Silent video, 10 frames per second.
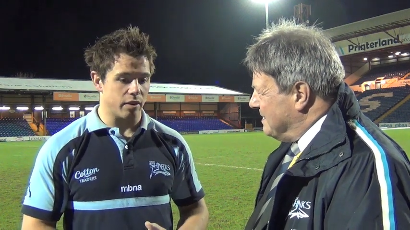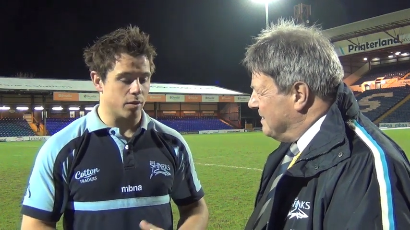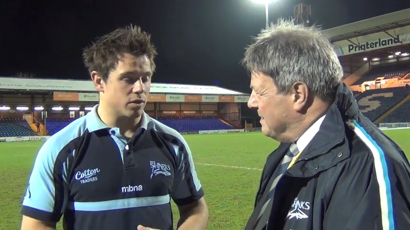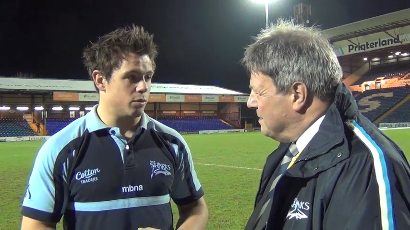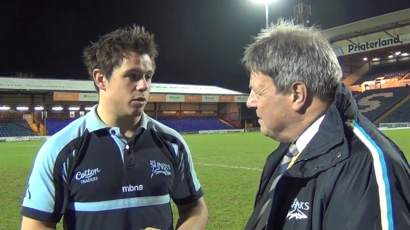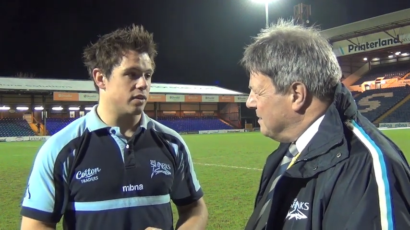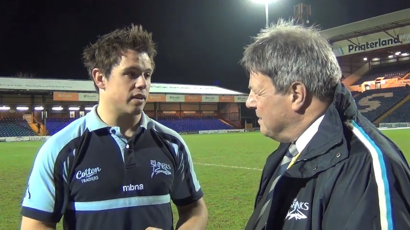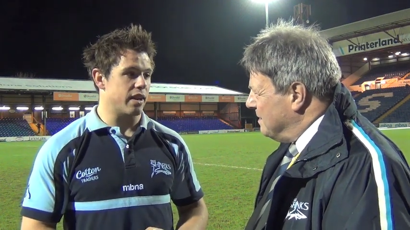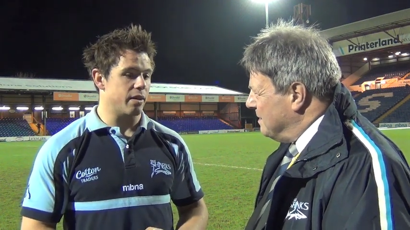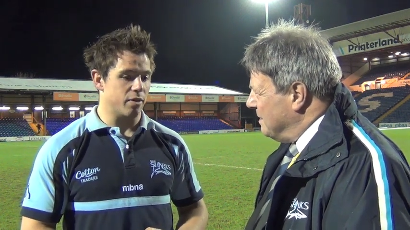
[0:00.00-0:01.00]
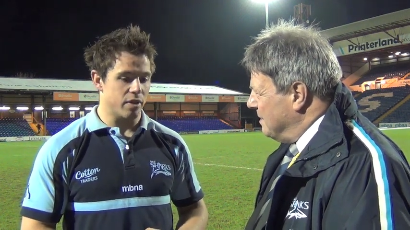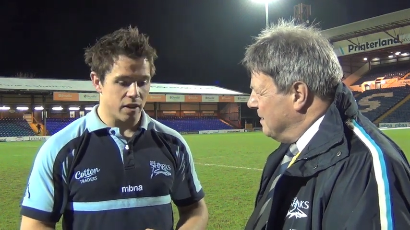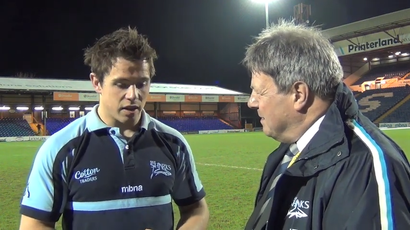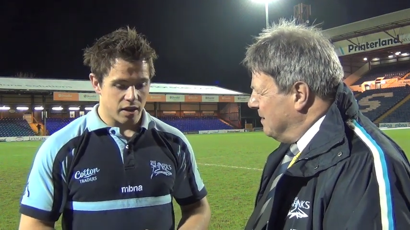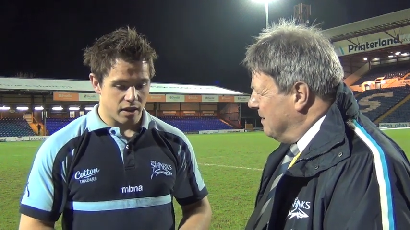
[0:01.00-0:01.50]
Speaker 1: they're the ones that won us the game.
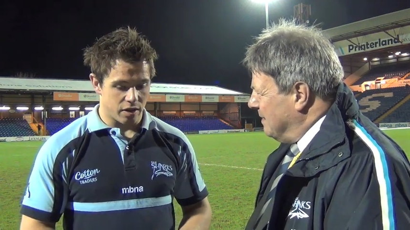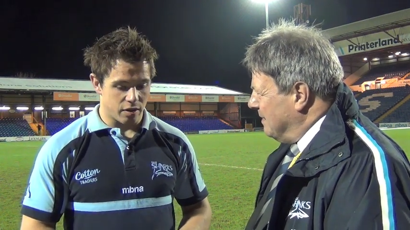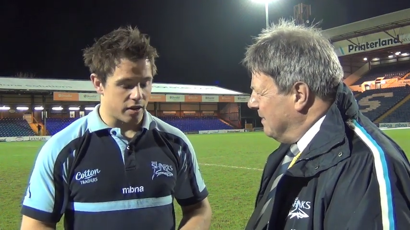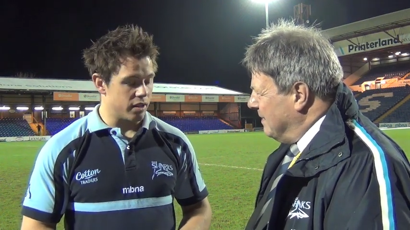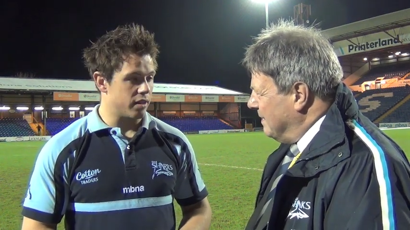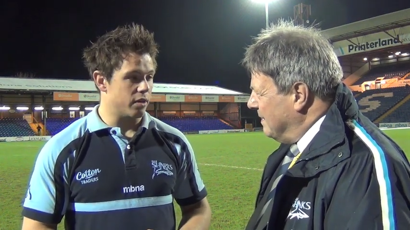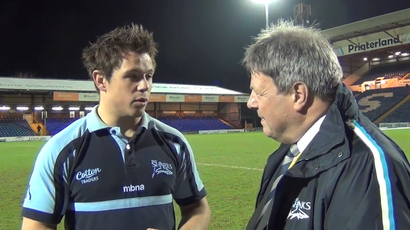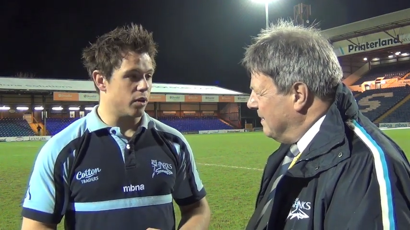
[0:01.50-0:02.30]
You know, the, the